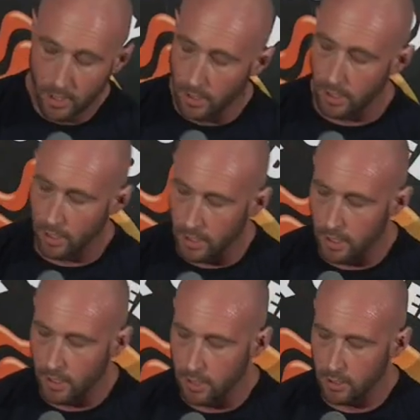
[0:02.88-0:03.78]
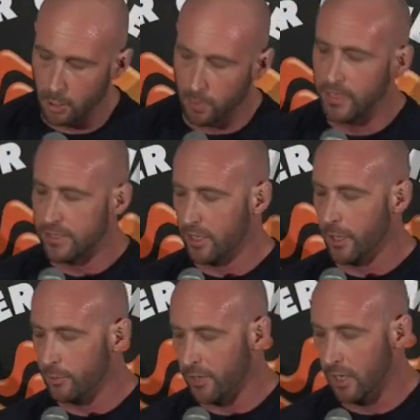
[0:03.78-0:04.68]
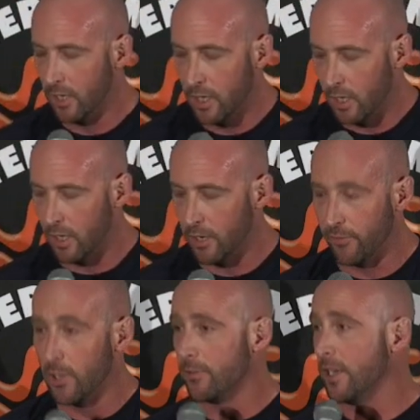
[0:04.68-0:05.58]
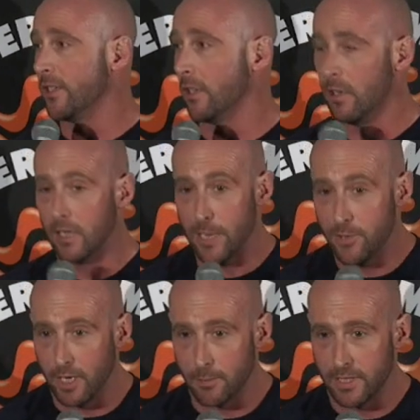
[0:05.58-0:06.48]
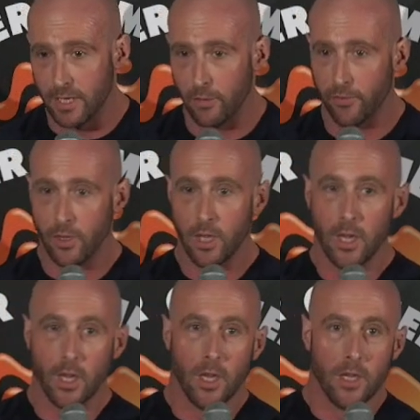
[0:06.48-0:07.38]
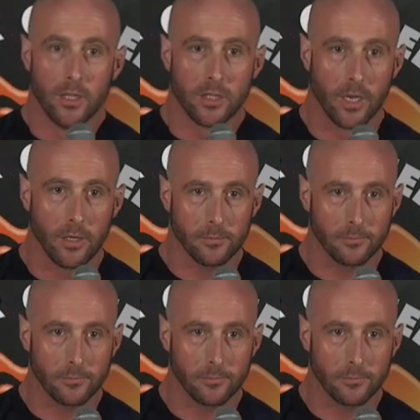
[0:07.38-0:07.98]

A couple of reasons I don't drink. First reason, kept shitting myself. So